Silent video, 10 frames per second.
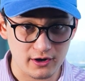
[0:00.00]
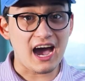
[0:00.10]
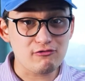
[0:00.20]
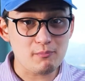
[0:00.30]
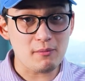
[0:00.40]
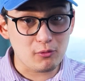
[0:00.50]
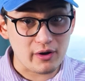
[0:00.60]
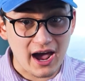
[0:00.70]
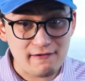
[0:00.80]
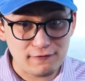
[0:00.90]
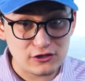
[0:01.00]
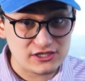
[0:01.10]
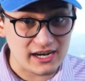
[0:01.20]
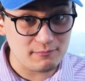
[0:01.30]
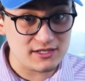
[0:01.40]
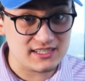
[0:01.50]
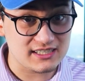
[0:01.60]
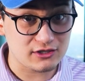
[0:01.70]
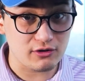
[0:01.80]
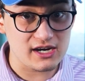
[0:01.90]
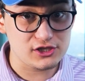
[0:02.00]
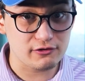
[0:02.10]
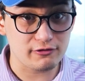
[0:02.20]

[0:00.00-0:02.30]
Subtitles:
I remember when I first set up this integration